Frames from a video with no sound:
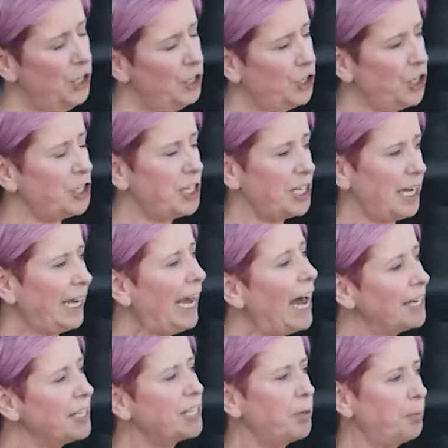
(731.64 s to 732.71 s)
Just as a
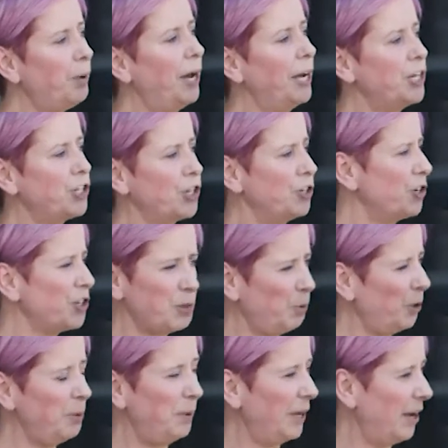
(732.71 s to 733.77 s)
cancer patient doesn't
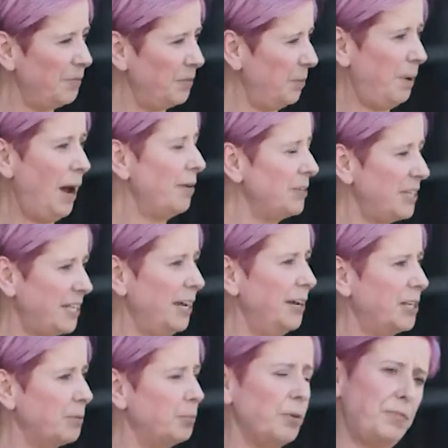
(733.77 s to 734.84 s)
want to be given a
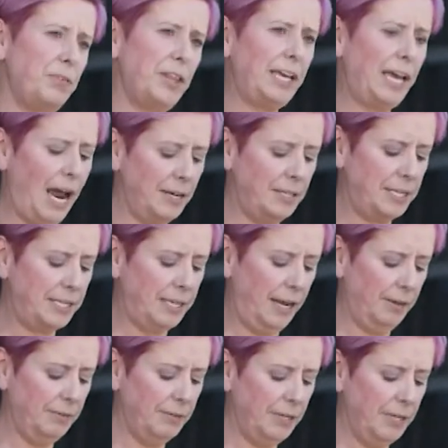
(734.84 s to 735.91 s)
paracetamol for the
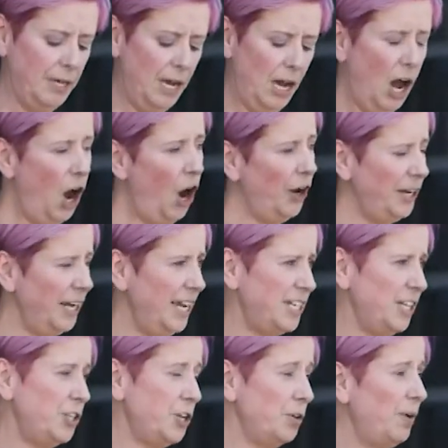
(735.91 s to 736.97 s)
cancer, I
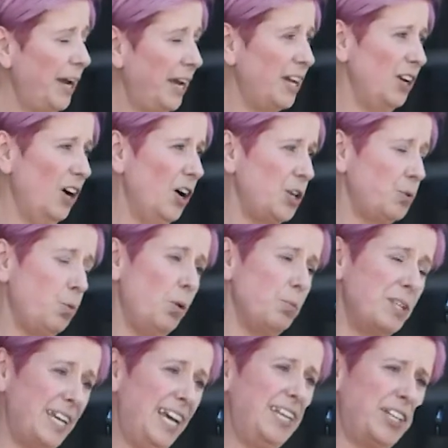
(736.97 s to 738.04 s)
needed to recognise what
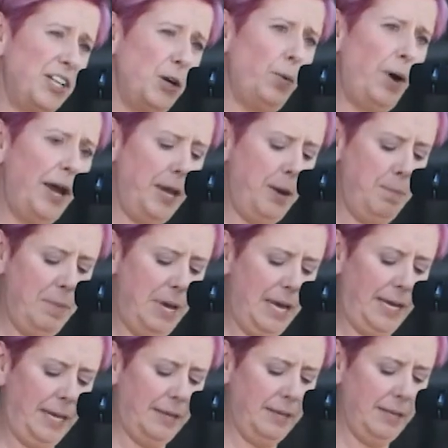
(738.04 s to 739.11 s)
was eating away at
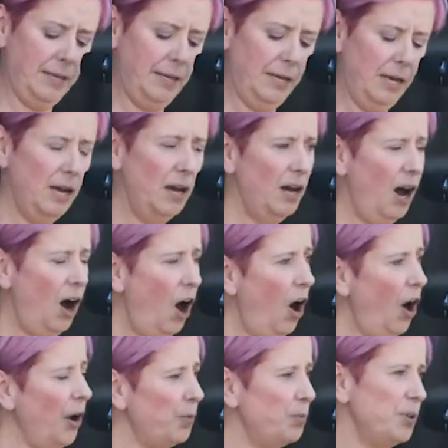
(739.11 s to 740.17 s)
me.
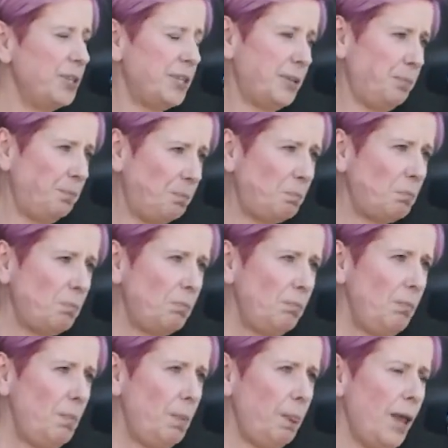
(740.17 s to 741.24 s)
I was,
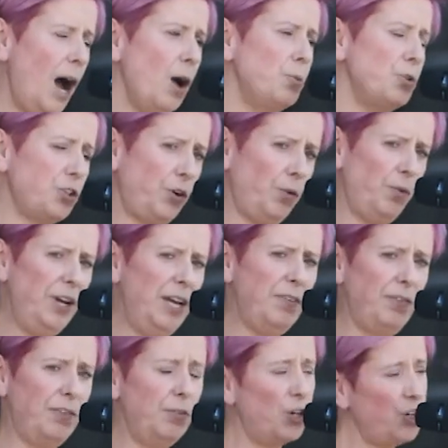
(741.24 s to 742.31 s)
I was
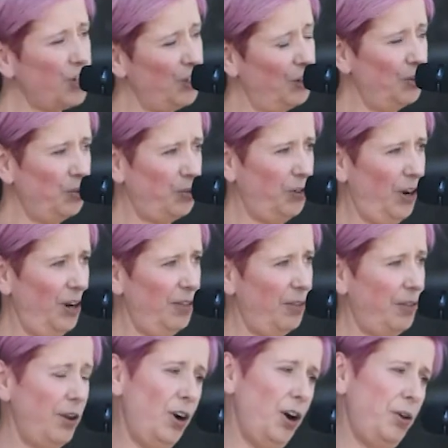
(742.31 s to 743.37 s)
grieving the children
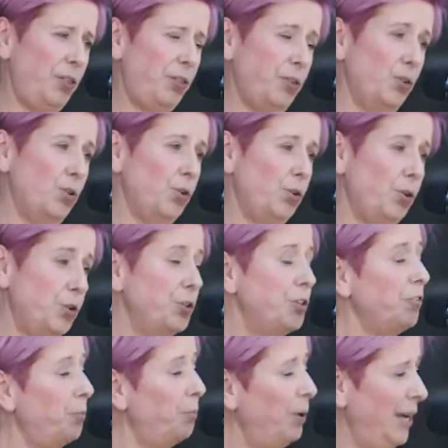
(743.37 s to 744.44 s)
that I thought could
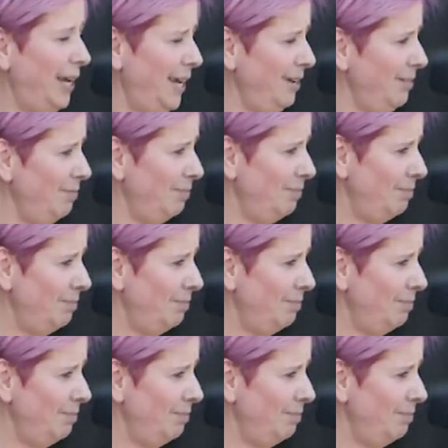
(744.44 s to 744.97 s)
have been.